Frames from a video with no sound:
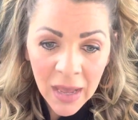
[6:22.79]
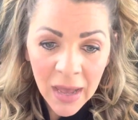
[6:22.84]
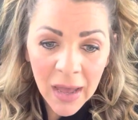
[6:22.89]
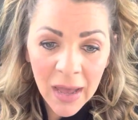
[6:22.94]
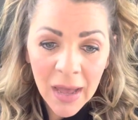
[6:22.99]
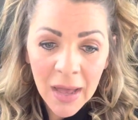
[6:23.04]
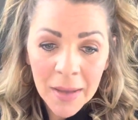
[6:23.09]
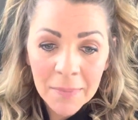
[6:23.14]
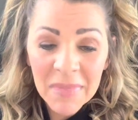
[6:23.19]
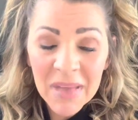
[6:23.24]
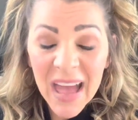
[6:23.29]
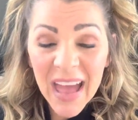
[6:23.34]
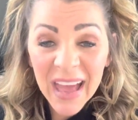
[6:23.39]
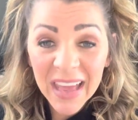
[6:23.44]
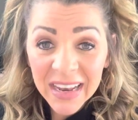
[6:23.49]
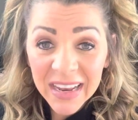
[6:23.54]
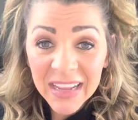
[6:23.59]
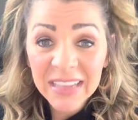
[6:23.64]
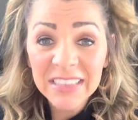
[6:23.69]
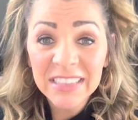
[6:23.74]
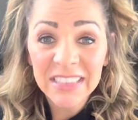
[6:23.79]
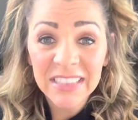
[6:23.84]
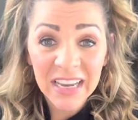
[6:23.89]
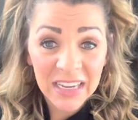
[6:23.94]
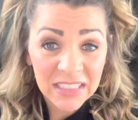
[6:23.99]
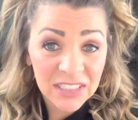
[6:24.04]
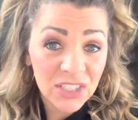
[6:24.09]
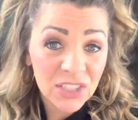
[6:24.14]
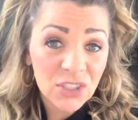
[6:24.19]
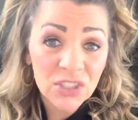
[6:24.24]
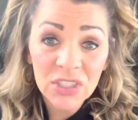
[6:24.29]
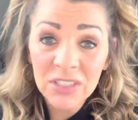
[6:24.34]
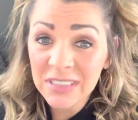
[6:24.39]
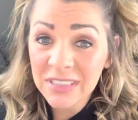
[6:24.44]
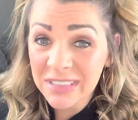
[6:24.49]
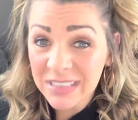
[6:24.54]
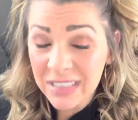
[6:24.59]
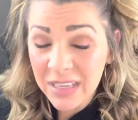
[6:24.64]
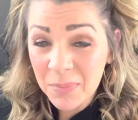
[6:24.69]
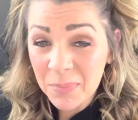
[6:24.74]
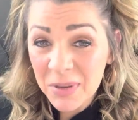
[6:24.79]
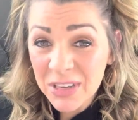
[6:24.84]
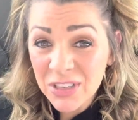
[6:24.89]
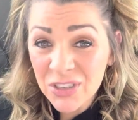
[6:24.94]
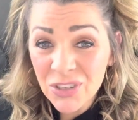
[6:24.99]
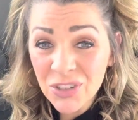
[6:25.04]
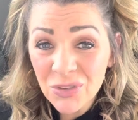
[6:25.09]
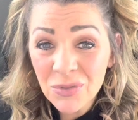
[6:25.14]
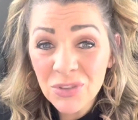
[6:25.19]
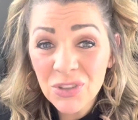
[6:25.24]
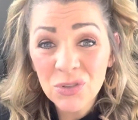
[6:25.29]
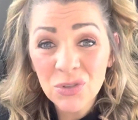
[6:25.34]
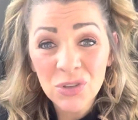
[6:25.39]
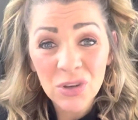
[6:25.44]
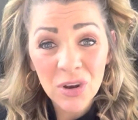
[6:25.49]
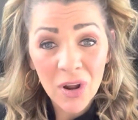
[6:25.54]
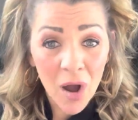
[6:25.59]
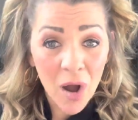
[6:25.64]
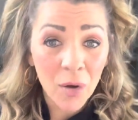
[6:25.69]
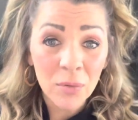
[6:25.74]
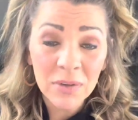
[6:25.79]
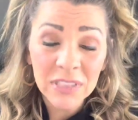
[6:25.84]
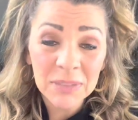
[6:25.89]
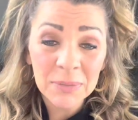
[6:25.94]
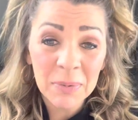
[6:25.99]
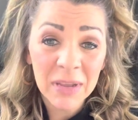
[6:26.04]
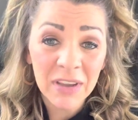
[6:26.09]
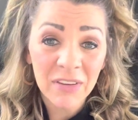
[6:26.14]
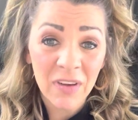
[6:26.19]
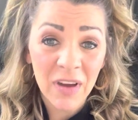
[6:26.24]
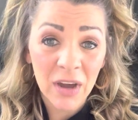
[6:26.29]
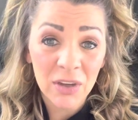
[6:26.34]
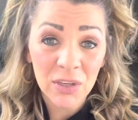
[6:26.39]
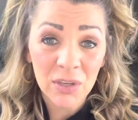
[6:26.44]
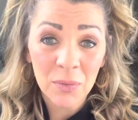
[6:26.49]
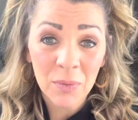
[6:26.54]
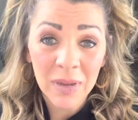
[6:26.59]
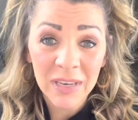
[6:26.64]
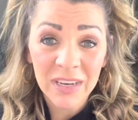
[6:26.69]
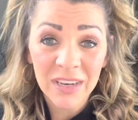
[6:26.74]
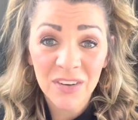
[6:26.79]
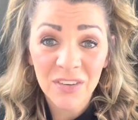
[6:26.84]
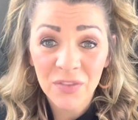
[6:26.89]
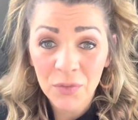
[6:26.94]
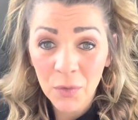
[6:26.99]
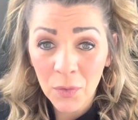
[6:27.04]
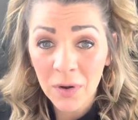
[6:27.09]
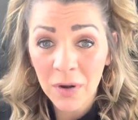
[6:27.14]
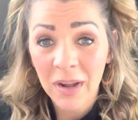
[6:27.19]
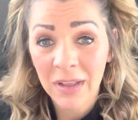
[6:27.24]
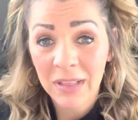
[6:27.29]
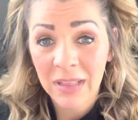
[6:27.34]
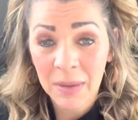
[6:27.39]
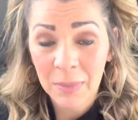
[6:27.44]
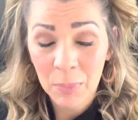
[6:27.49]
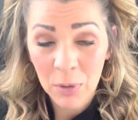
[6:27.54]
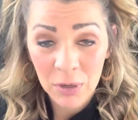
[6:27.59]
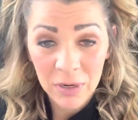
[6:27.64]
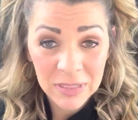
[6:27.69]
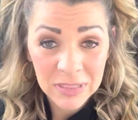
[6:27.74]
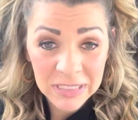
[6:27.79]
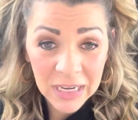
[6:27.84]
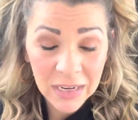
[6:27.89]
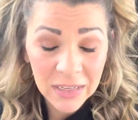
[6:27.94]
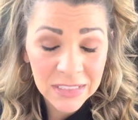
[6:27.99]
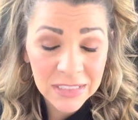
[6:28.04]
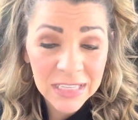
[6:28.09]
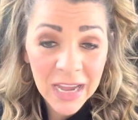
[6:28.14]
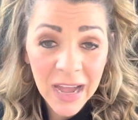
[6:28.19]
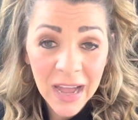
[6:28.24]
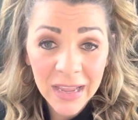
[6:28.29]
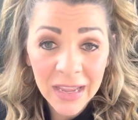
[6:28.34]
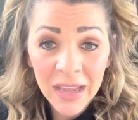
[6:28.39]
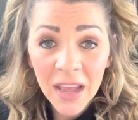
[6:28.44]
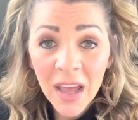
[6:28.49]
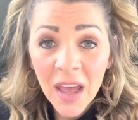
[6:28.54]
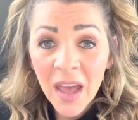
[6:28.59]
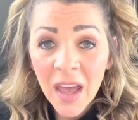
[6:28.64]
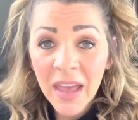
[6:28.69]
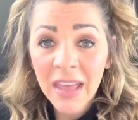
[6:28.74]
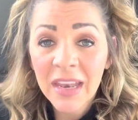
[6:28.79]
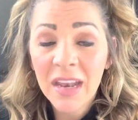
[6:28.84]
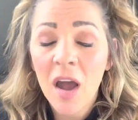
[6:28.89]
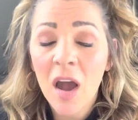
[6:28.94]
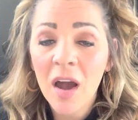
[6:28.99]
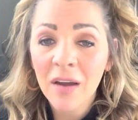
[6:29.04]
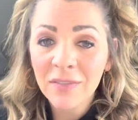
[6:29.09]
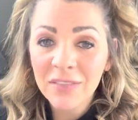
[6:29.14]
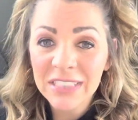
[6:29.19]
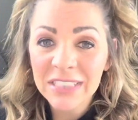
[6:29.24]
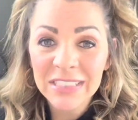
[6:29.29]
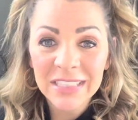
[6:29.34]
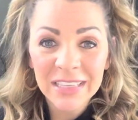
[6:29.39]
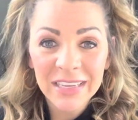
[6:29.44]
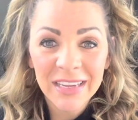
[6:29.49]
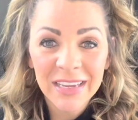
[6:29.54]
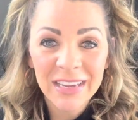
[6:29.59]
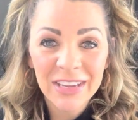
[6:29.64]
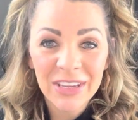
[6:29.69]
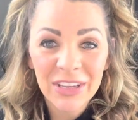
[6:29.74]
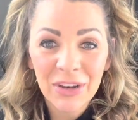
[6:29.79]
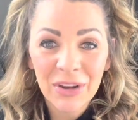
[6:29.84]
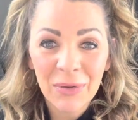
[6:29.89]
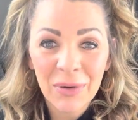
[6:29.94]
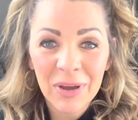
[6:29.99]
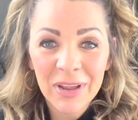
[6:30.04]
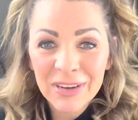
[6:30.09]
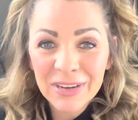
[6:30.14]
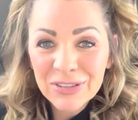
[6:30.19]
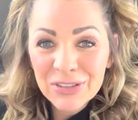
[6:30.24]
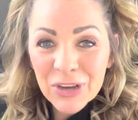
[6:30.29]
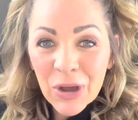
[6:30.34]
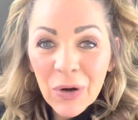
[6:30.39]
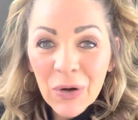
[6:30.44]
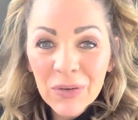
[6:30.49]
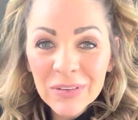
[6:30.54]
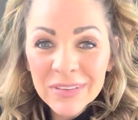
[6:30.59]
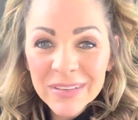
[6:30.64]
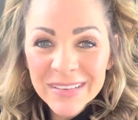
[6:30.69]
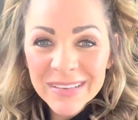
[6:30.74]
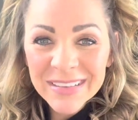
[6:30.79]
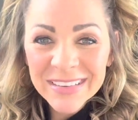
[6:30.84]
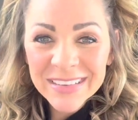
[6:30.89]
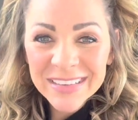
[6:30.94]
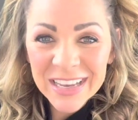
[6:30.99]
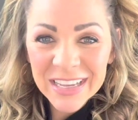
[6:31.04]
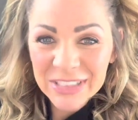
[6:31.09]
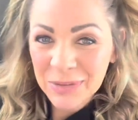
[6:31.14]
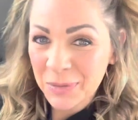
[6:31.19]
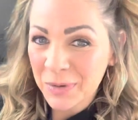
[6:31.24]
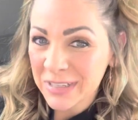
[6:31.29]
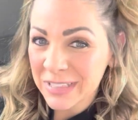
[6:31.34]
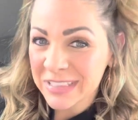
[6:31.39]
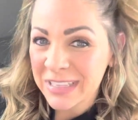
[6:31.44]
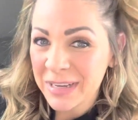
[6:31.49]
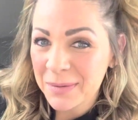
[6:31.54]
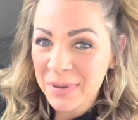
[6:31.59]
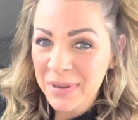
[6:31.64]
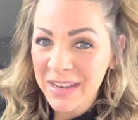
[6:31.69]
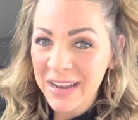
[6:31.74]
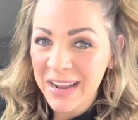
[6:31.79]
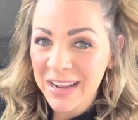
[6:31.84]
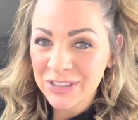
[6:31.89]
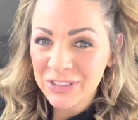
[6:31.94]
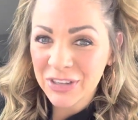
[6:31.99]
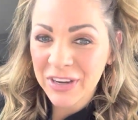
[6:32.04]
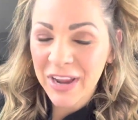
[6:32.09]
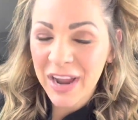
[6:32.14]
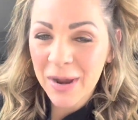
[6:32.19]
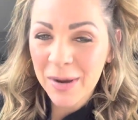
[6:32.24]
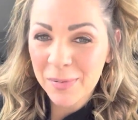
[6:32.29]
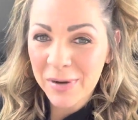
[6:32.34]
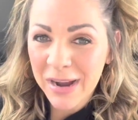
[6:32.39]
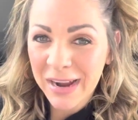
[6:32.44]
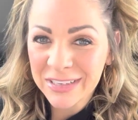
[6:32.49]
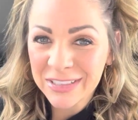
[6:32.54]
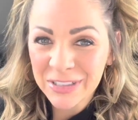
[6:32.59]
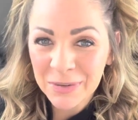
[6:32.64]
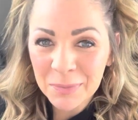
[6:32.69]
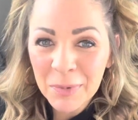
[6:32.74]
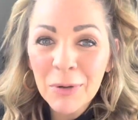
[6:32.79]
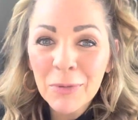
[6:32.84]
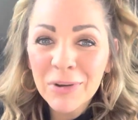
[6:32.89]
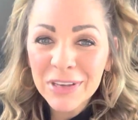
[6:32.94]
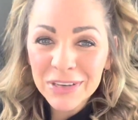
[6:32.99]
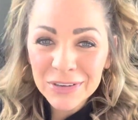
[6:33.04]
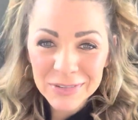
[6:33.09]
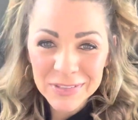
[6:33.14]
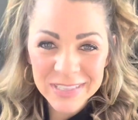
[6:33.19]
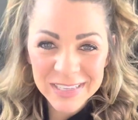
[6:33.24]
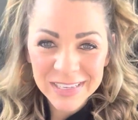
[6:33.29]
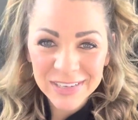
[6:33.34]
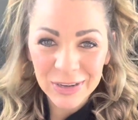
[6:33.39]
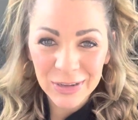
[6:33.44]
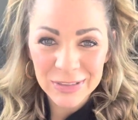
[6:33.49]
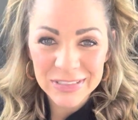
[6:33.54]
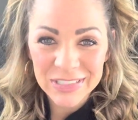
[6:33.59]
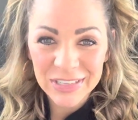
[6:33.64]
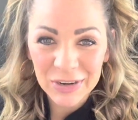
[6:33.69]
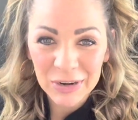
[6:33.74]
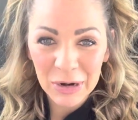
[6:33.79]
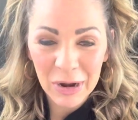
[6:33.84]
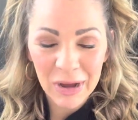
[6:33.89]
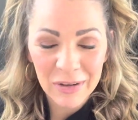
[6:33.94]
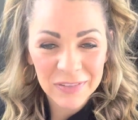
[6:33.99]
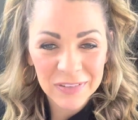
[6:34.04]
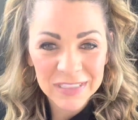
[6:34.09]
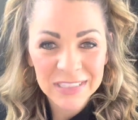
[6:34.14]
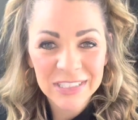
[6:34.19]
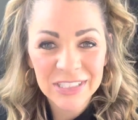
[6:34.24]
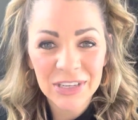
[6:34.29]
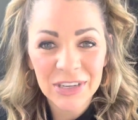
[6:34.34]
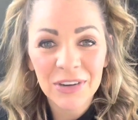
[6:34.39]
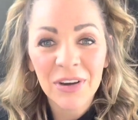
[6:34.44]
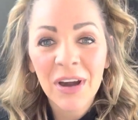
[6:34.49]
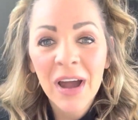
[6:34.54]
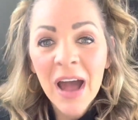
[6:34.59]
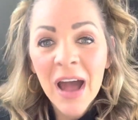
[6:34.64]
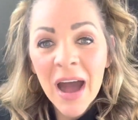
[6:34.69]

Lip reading: Headaches, neck tension, sleep issues, you should always be evaluated for a lip or a tongue tie. And obviously, an adult doesn't want to see a pediatric chiropractor, but we do see adults in our office too.